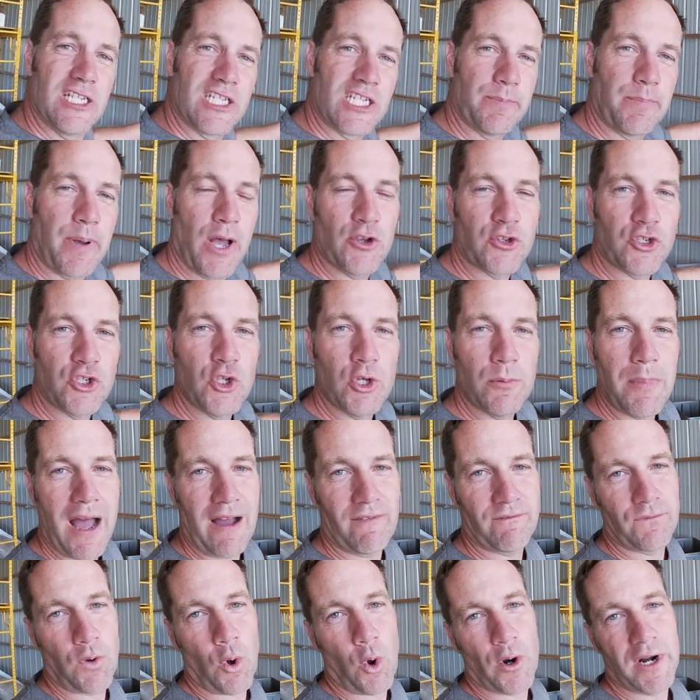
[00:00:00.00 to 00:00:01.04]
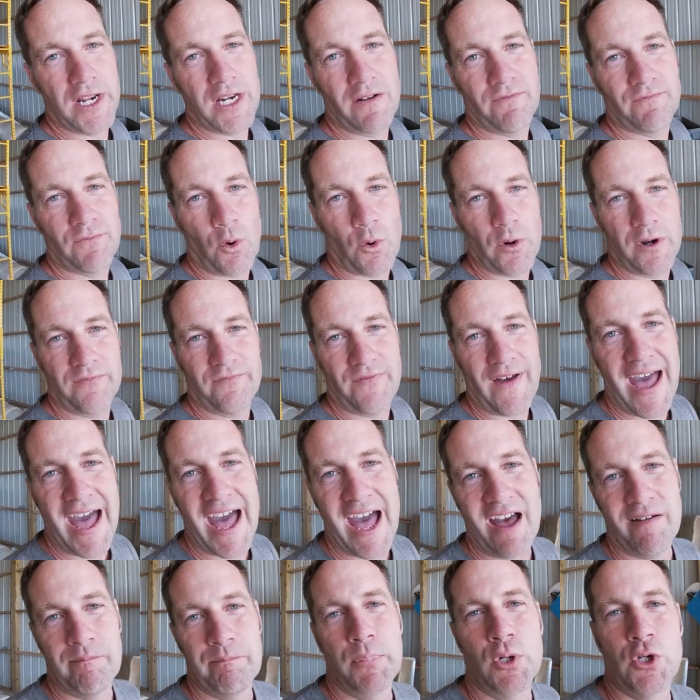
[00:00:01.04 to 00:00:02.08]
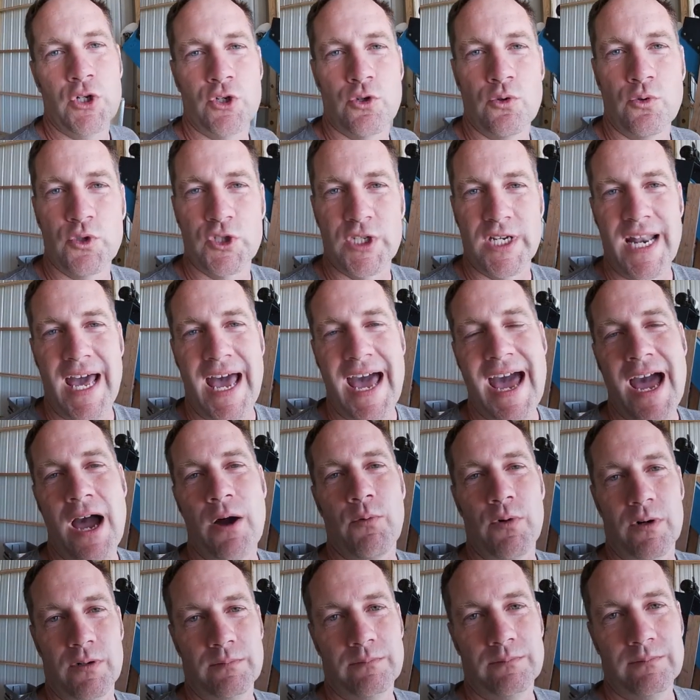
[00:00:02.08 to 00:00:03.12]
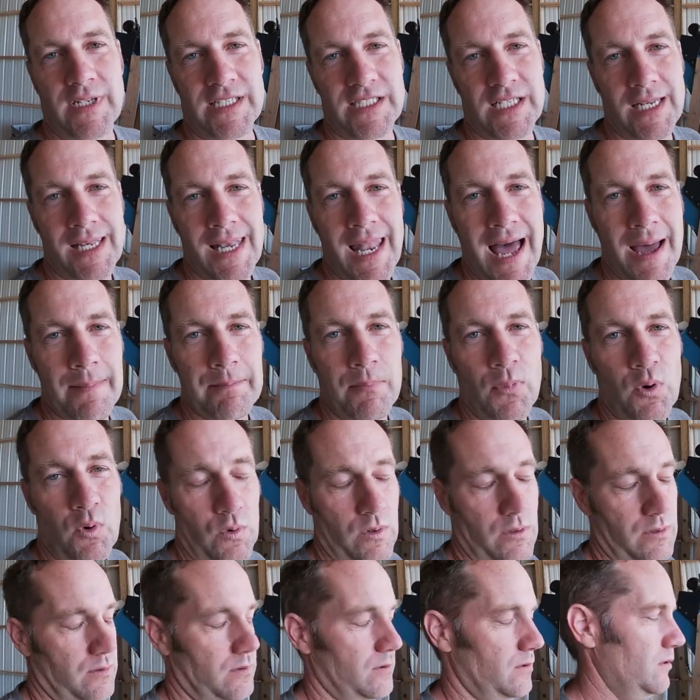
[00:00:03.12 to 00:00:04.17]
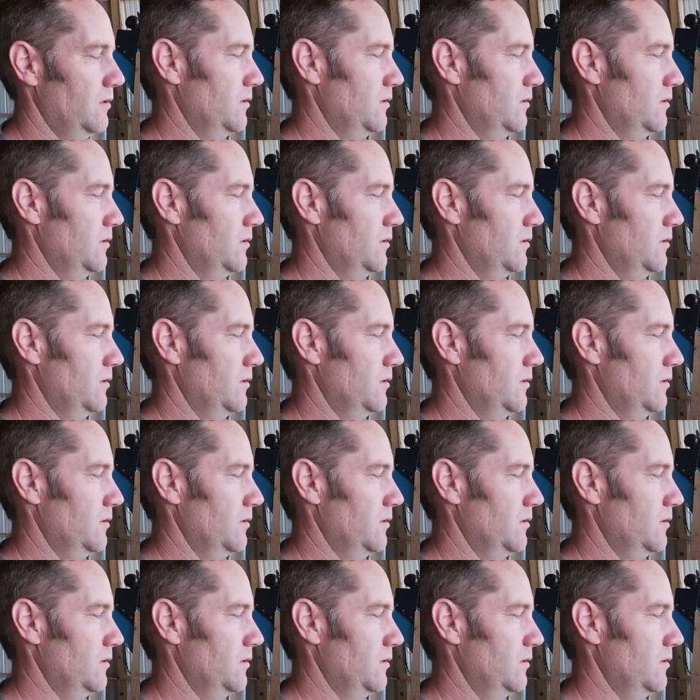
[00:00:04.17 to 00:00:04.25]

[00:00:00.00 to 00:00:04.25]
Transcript: Supposed to do about 40 to 45 bushels an hour. That's a lot more.